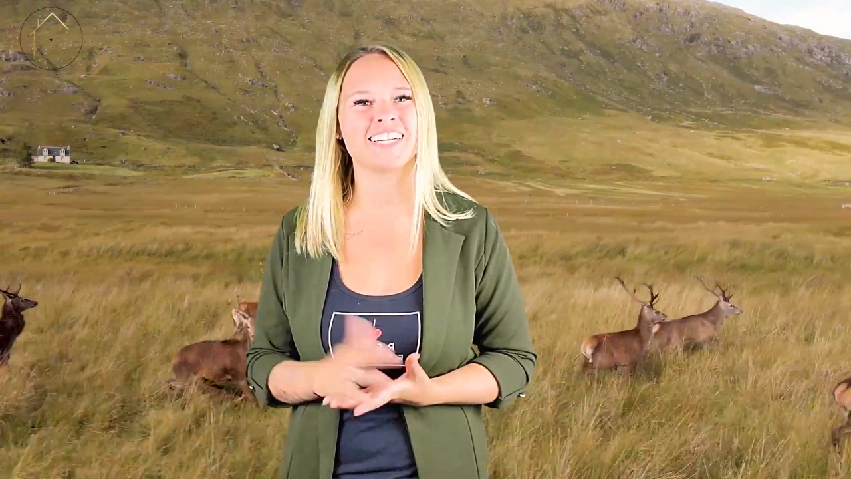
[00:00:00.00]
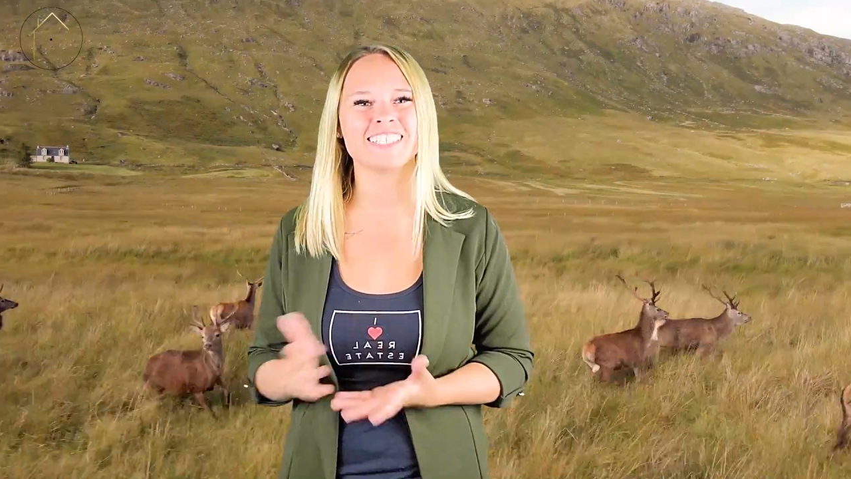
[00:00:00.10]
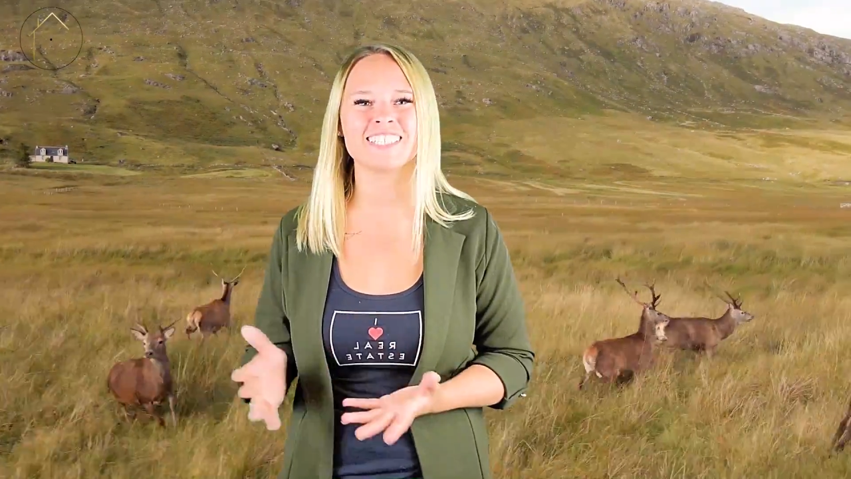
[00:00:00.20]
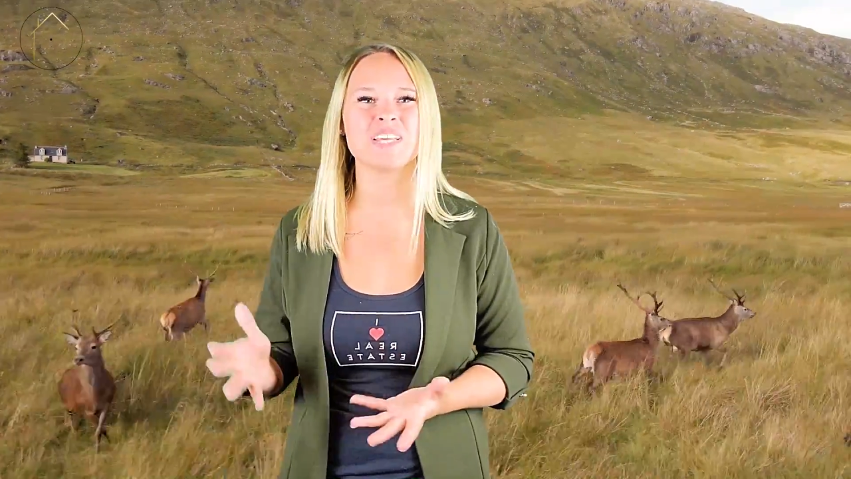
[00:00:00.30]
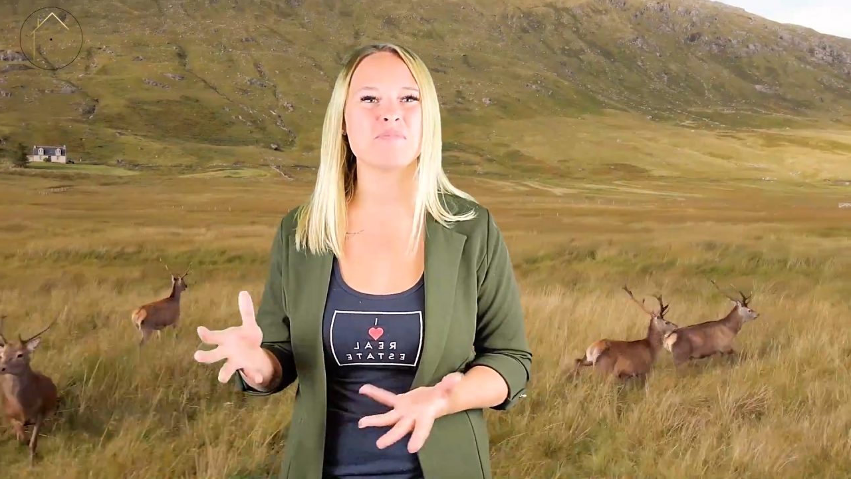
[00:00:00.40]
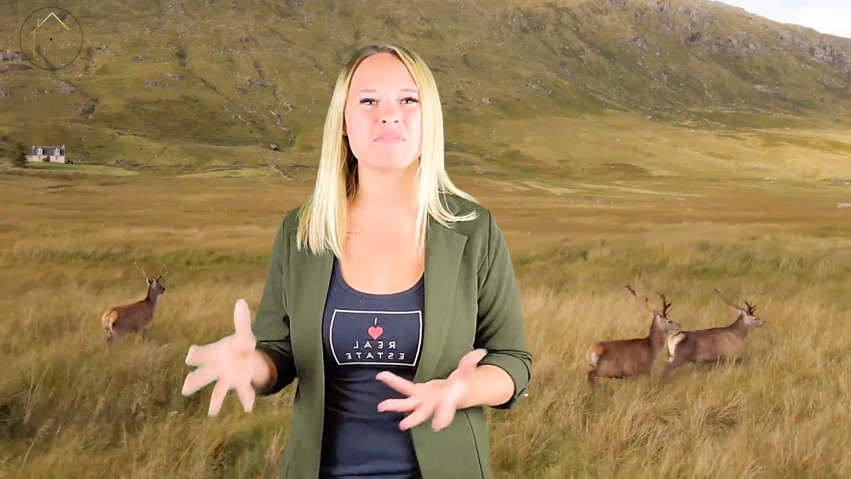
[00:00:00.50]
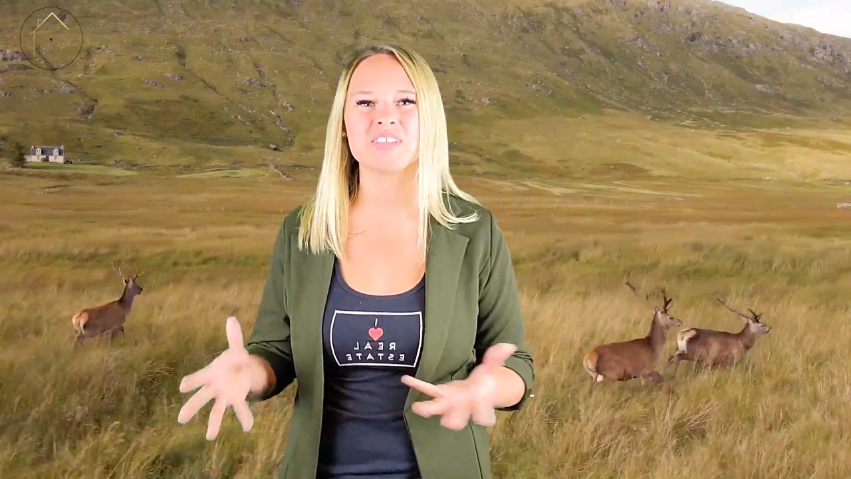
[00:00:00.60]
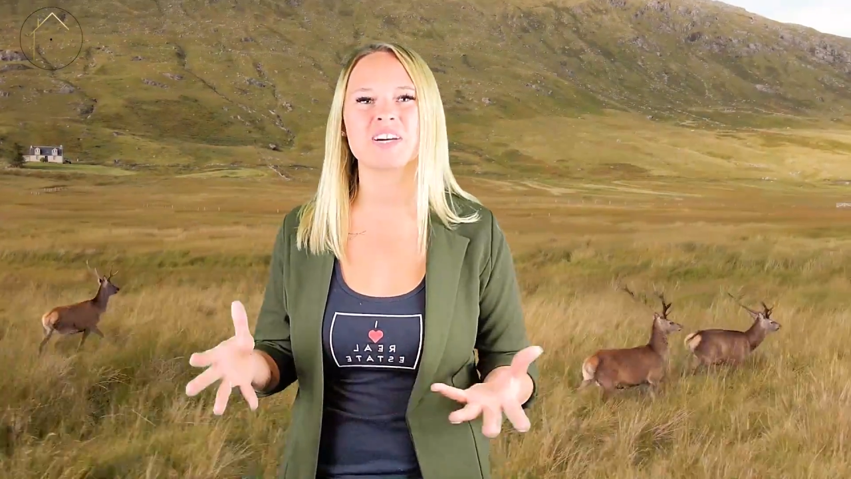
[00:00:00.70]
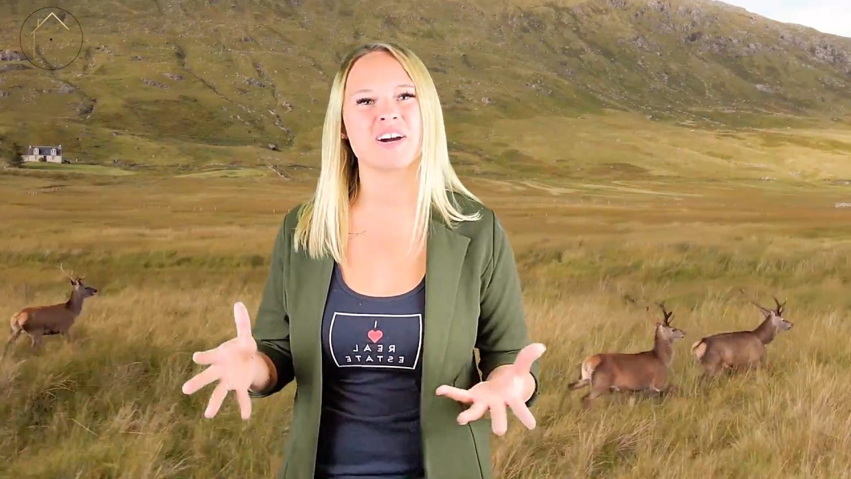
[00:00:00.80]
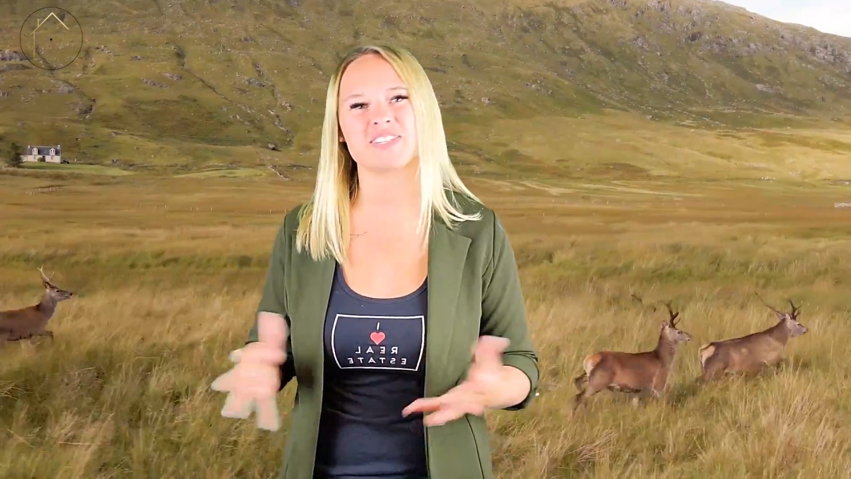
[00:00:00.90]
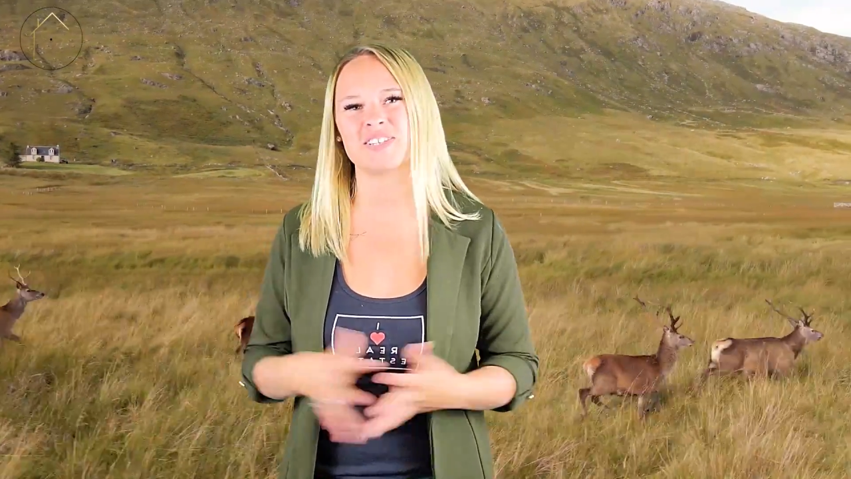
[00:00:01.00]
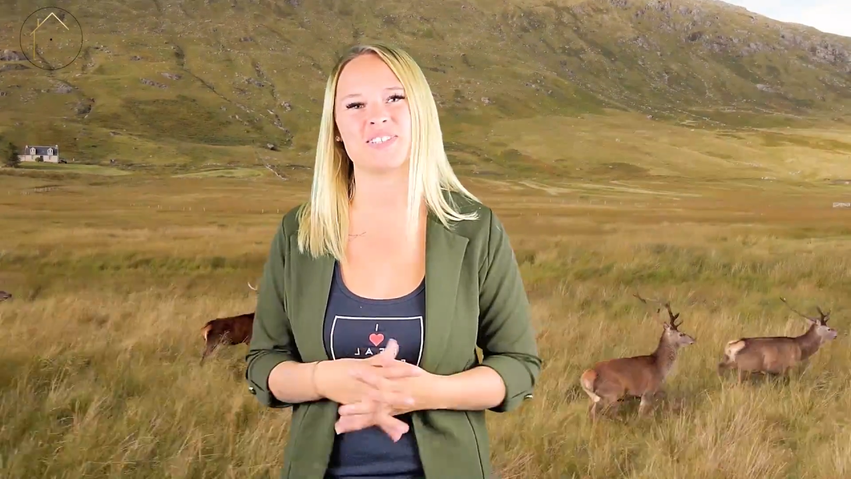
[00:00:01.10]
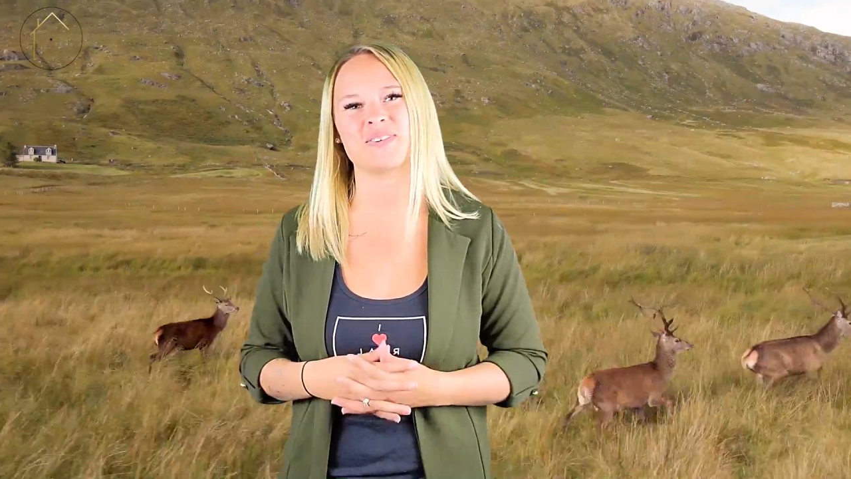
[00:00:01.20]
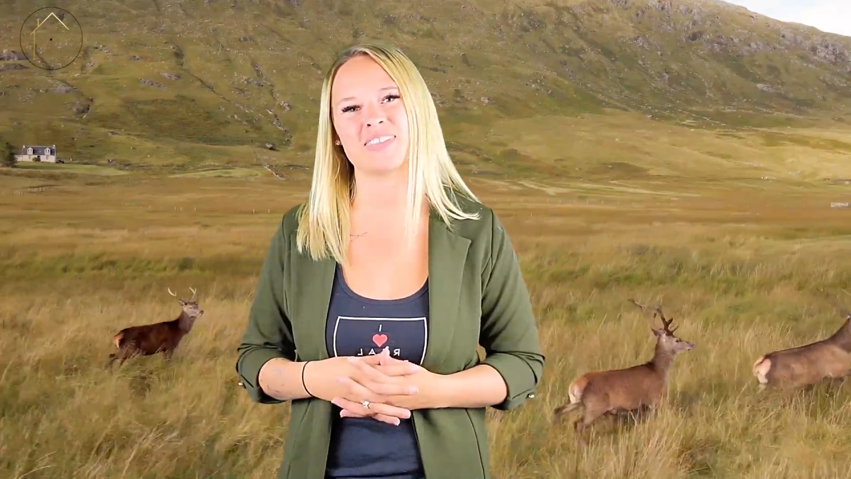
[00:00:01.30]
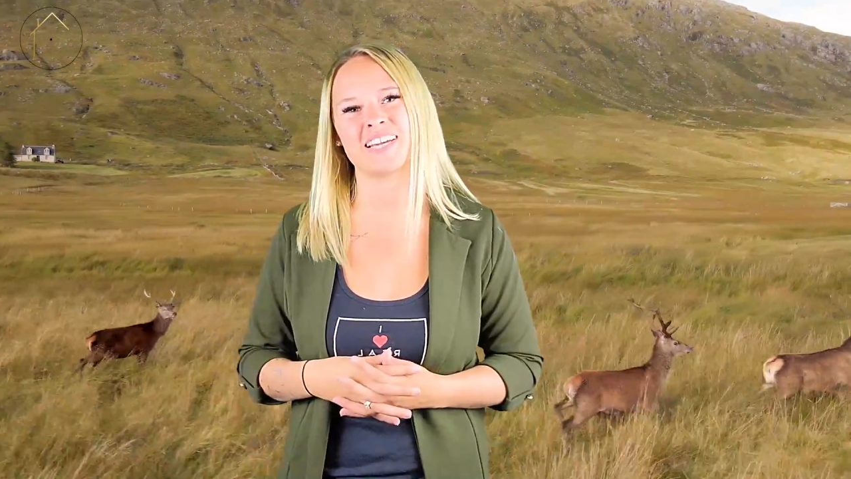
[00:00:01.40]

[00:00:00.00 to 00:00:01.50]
some of the gardeners out